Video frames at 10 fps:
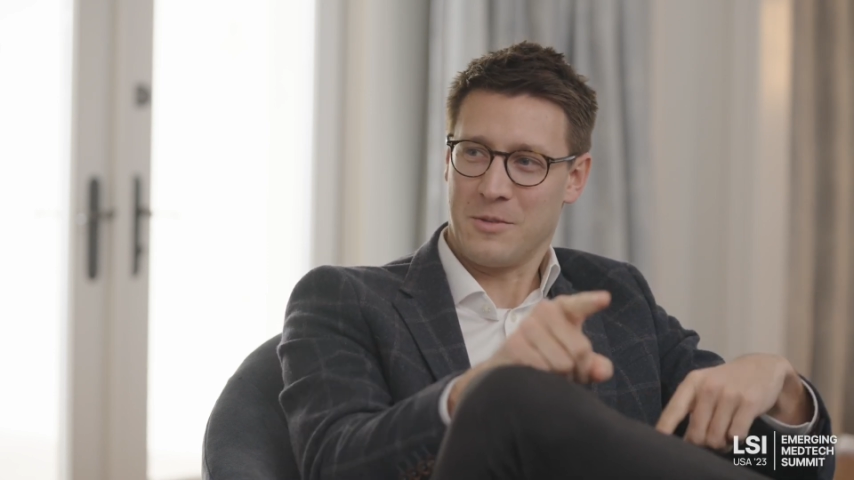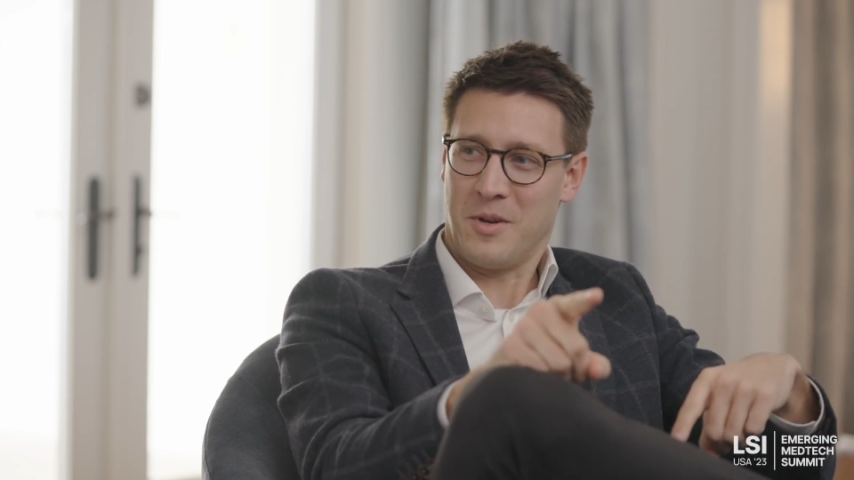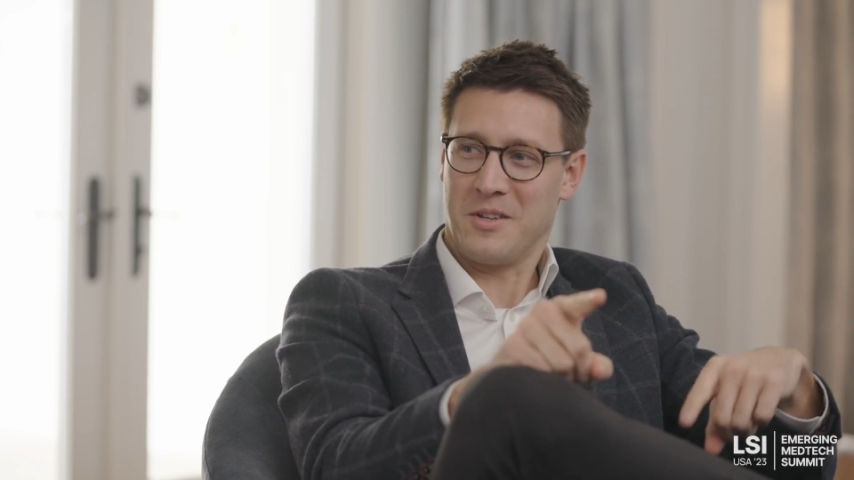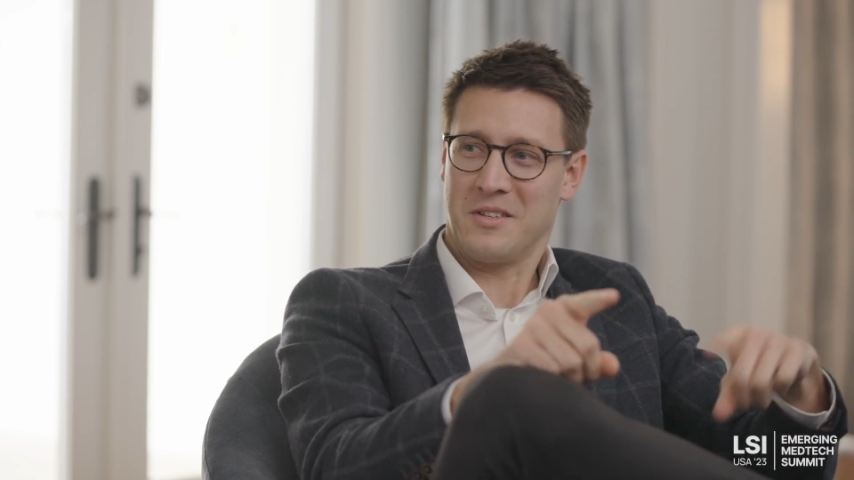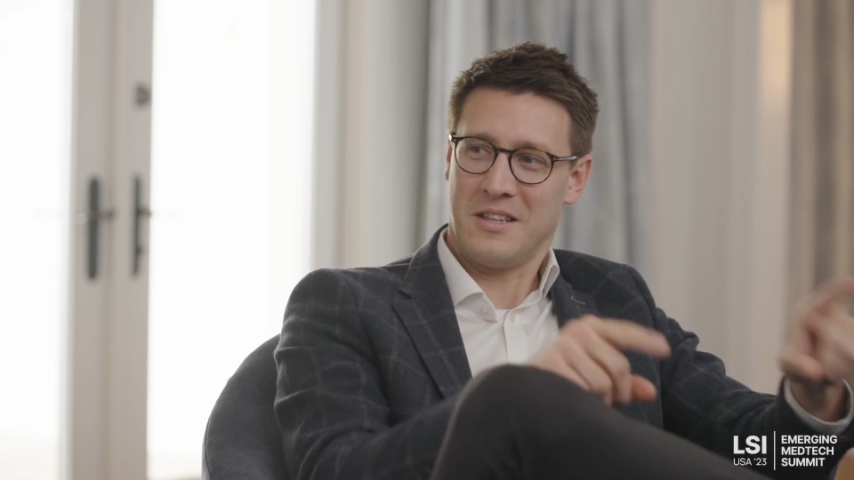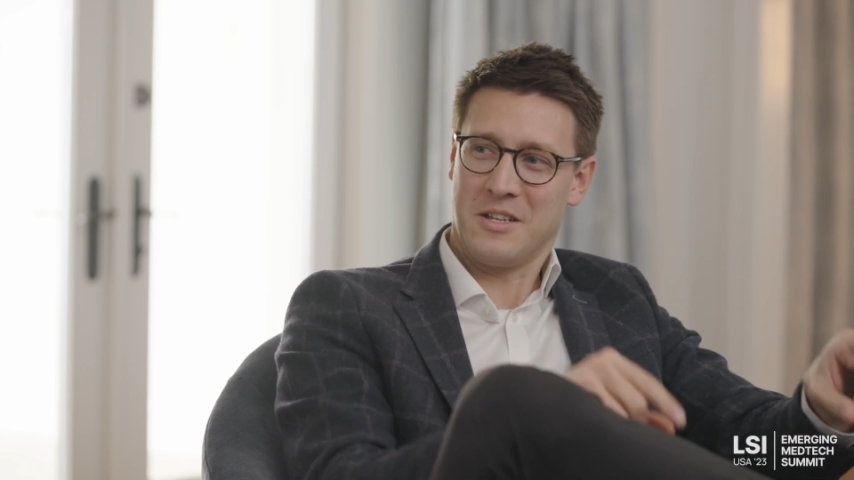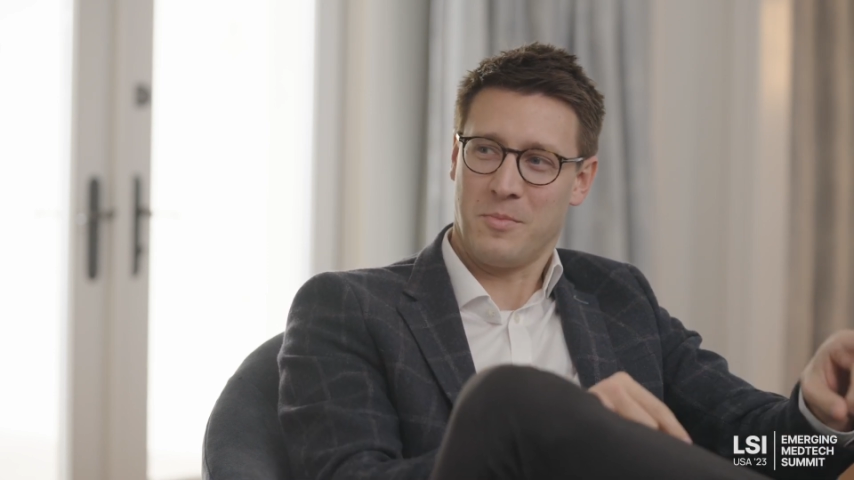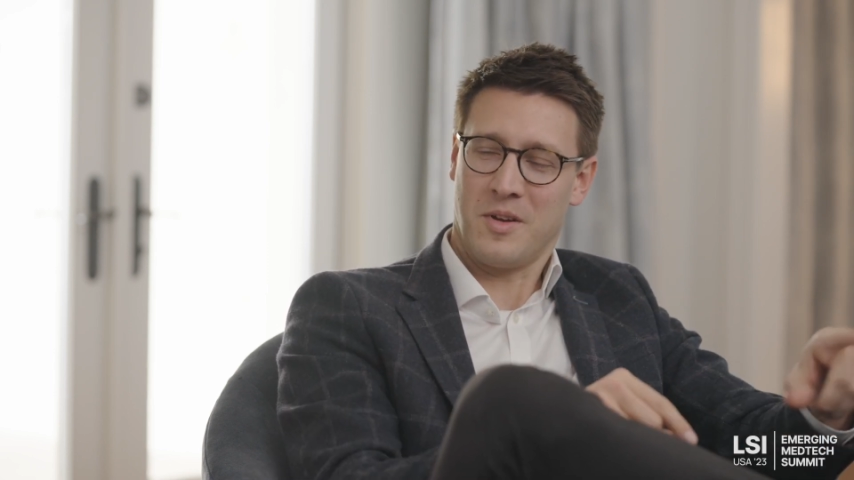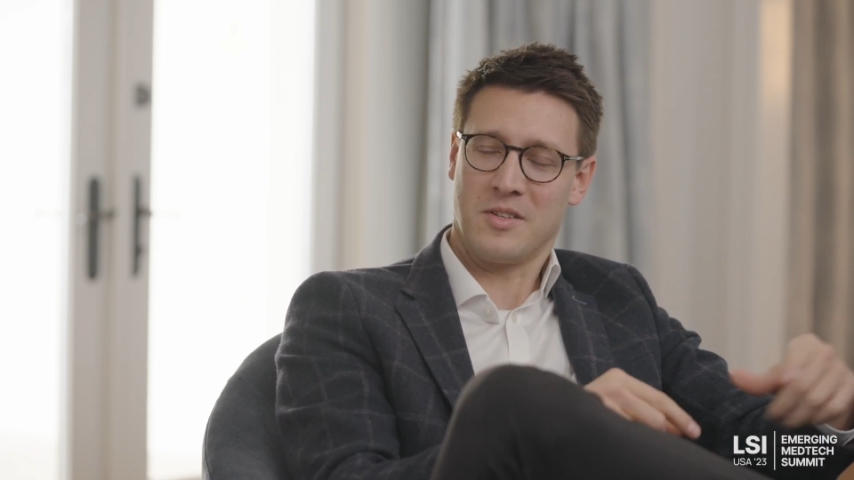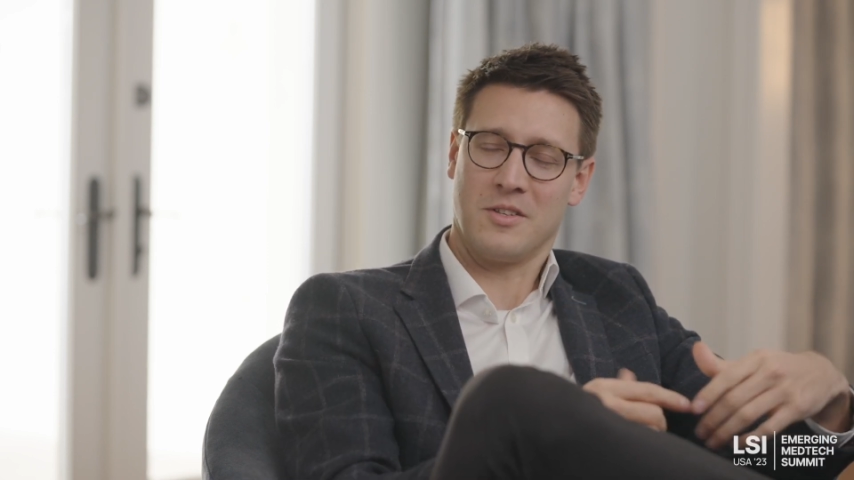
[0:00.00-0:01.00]
person and this
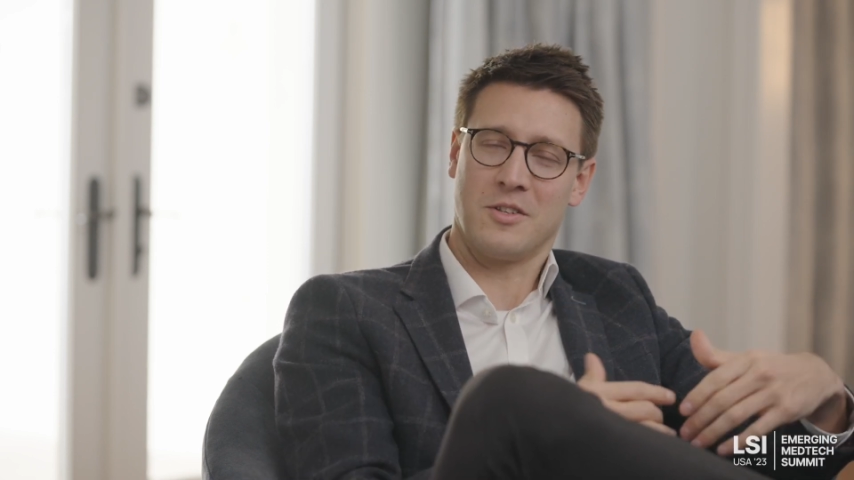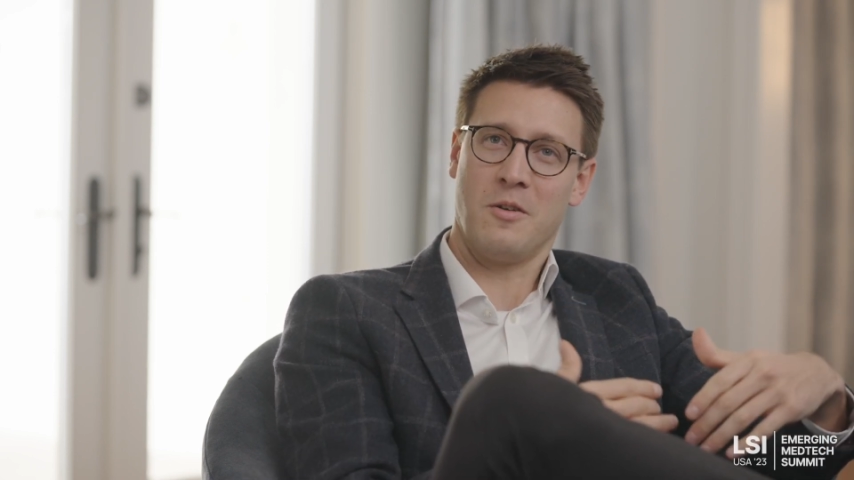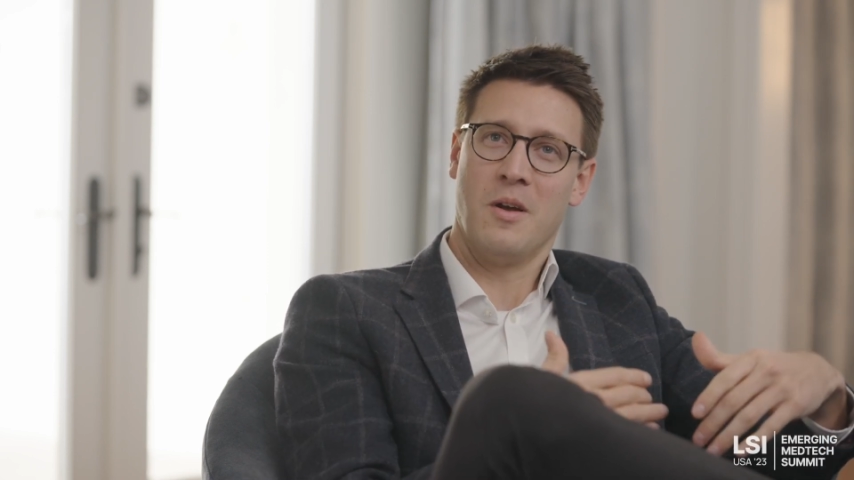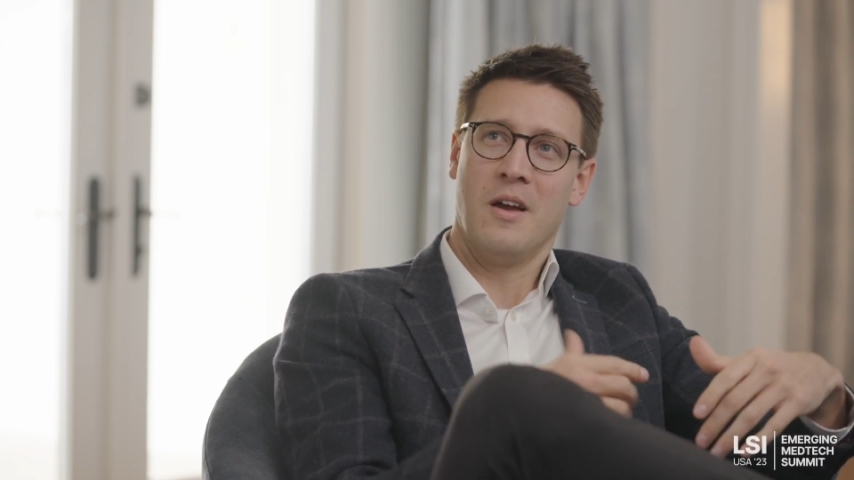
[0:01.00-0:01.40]
person. So